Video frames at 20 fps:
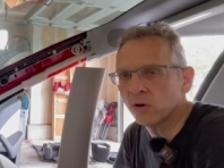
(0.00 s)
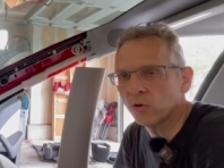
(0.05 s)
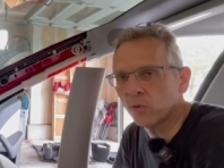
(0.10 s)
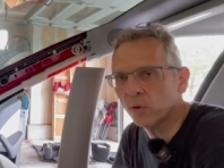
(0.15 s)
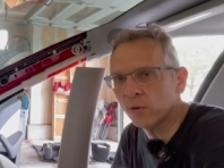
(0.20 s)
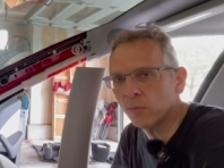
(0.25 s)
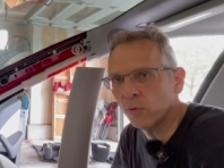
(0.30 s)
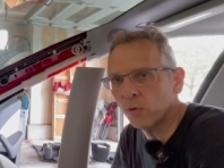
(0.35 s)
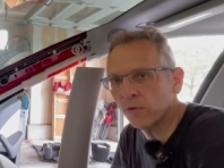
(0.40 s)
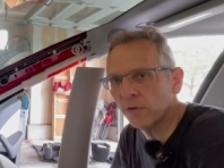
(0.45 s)

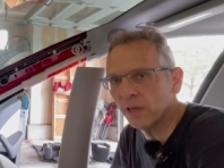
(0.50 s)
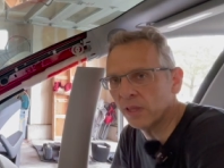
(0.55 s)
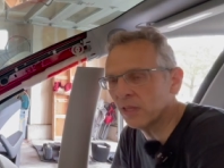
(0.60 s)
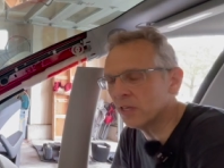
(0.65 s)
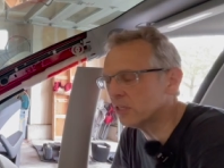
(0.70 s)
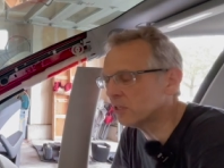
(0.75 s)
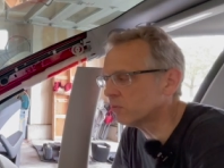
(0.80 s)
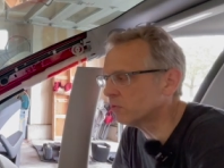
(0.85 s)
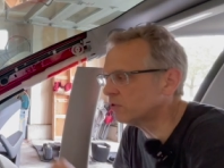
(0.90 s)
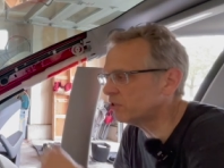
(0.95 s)
removing
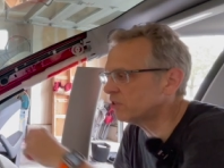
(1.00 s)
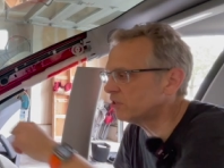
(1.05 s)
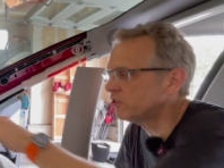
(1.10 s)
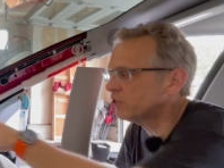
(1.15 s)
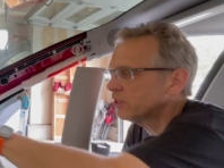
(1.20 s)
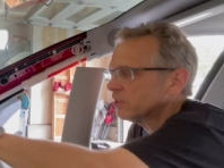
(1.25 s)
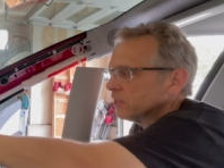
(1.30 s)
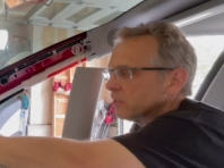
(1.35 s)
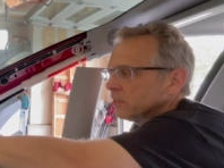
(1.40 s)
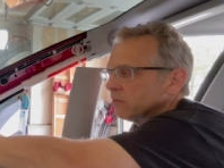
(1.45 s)
this, which is
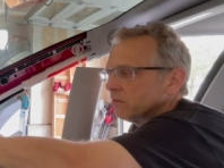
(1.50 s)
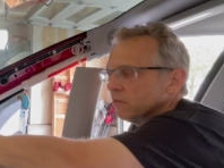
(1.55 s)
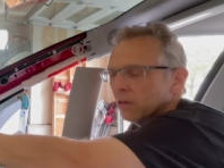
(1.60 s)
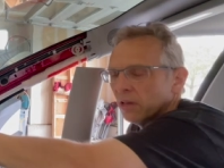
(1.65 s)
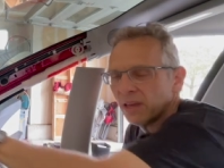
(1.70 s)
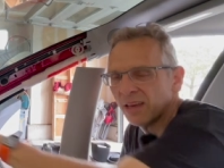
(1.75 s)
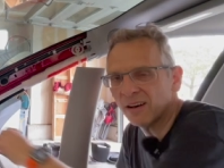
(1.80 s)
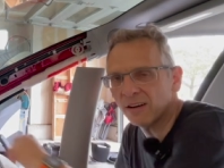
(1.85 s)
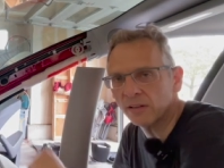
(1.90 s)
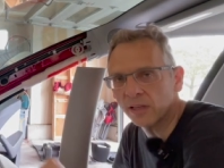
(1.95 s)
just
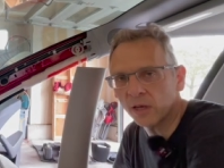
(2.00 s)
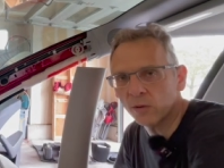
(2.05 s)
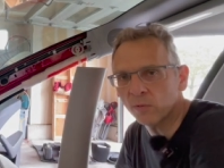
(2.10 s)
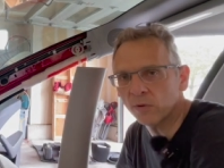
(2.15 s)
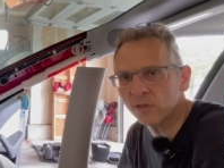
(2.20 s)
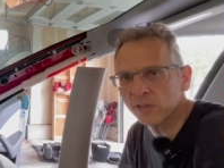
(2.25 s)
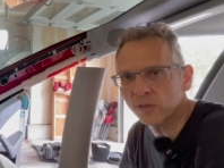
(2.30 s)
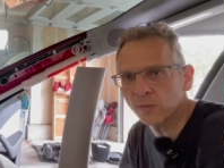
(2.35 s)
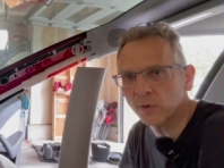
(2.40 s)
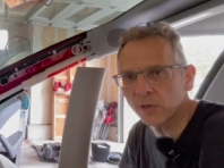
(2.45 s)
held in with
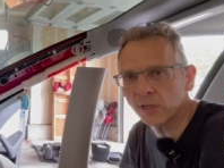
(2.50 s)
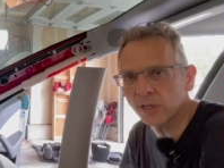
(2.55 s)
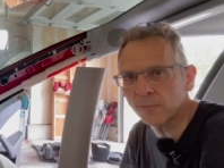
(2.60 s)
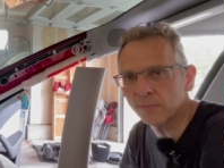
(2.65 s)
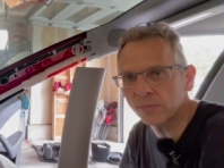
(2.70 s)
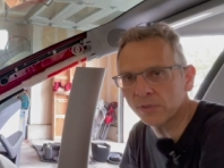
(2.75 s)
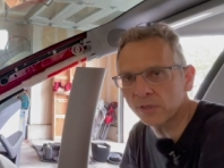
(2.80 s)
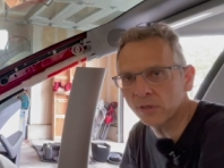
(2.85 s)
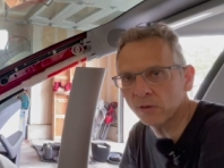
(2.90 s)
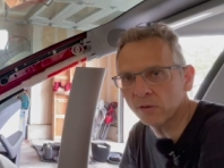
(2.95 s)
some clips.
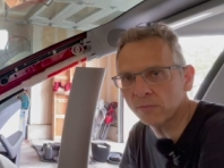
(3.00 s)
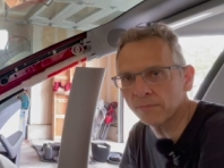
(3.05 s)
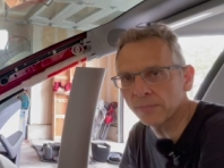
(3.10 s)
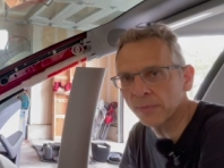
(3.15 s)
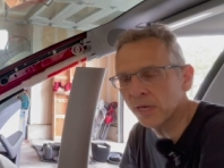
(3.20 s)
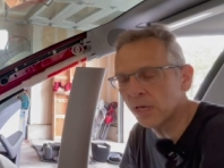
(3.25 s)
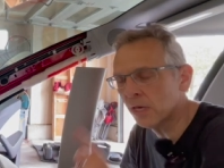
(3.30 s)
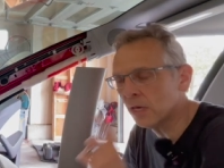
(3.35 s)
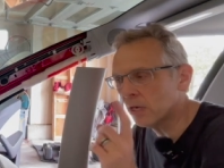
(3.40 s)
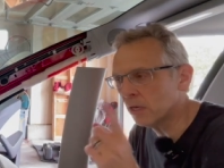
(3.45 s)
So
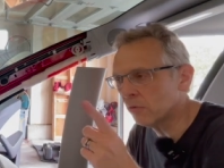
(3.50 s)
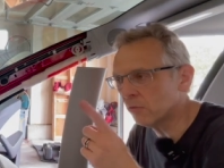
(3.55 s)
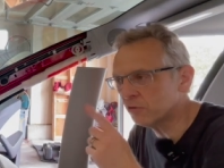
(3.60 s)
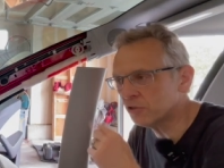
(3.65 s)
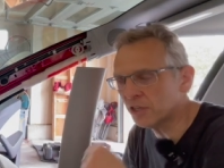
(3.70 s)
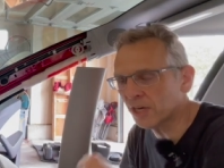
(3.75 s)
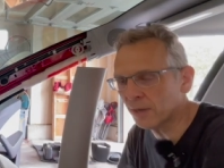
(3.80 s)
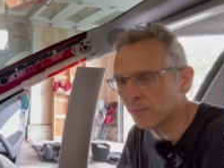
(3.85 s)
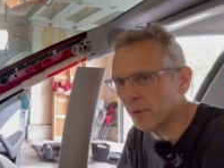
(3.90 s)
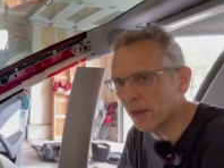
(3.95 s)

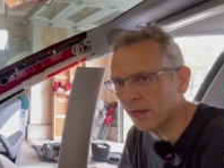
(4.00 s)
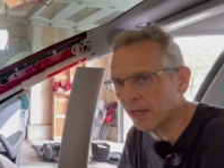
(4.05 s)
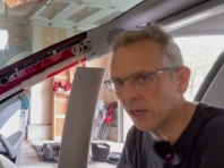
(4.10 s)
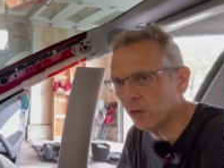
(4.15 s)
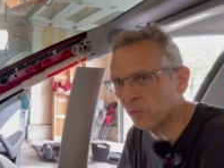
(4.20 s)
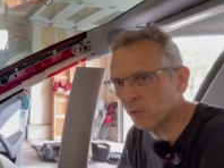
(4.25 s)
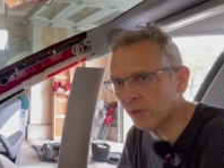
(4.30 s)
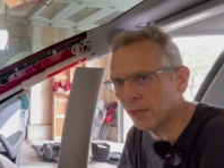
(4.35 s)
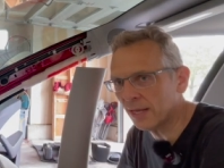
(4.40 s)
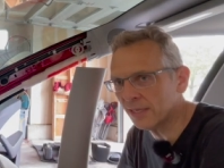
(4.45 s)
check back in
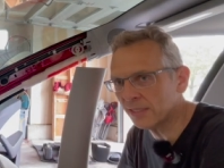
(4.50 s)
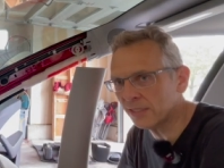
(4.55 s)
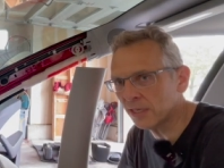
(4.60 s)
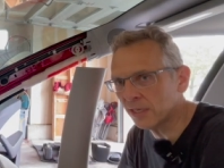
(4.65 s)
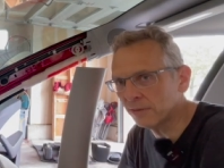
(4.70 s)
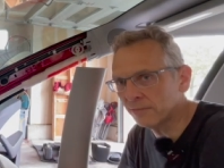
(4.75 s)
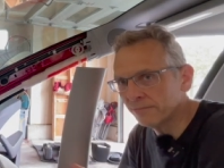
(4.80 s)
when that's done.